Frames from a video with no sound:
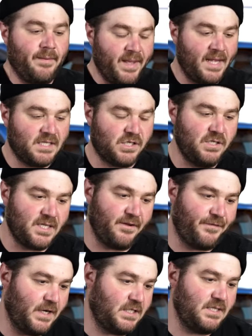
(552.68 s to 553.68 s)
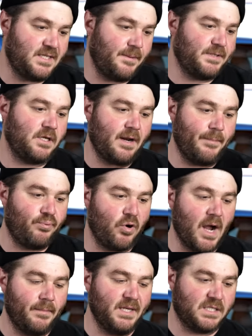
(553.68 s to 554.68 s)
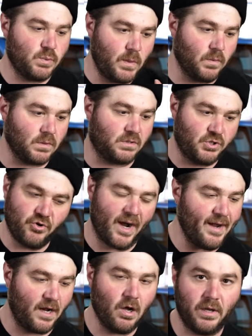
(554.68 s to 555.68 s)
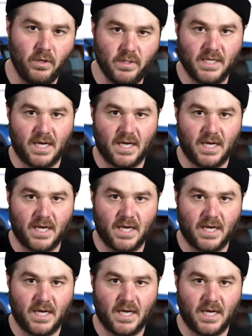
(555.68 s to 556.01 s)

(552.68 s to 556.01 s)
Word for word: Yeah, man, as soon as I finish this episode, I promise we will try and call you a